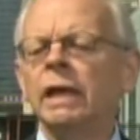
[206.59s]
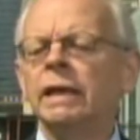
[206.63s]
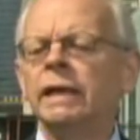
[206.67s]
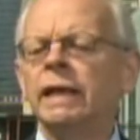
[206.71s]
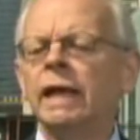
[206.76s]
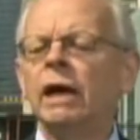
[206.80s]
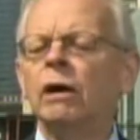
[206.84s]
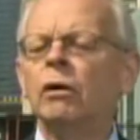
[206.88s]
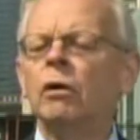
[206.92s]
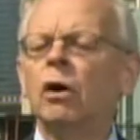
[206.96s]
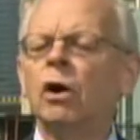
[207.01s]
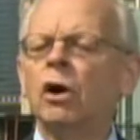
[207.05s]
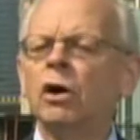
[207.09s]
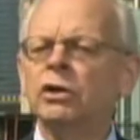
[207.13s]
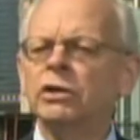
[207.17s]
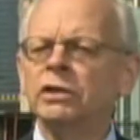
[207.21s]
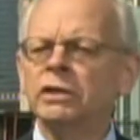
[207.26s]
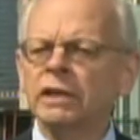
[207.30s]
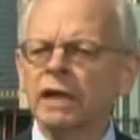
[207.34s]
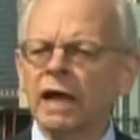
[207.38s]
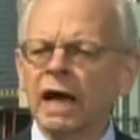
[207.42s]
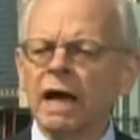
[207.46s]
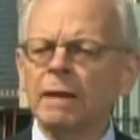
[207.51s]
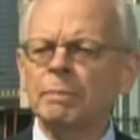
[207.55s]
Now, on
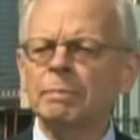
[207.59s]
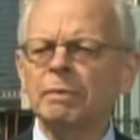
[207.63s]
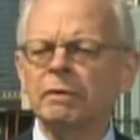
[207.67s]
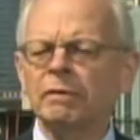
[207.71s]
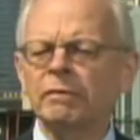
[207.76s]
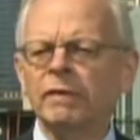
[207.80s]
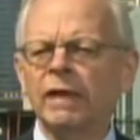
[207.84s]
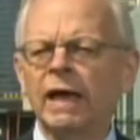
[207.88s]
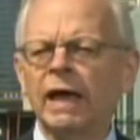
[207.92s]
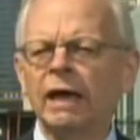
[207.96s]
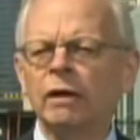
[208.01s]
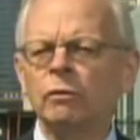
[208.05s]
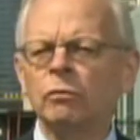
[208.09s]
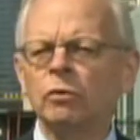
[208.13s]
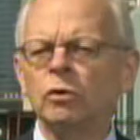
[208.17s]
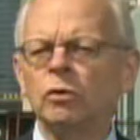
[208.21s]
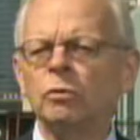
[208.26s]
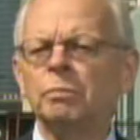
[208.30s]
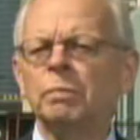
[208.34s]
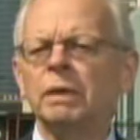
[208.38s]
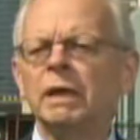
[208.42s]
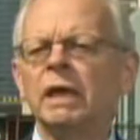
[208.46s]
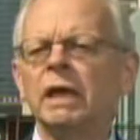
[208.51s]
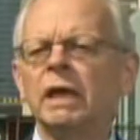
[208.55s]
top of that
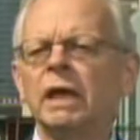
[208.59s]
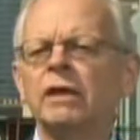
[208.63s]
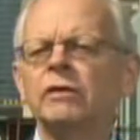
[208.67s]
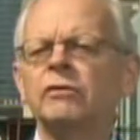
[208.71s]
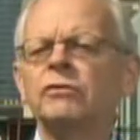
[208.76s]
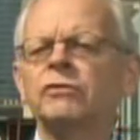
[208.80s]
will be a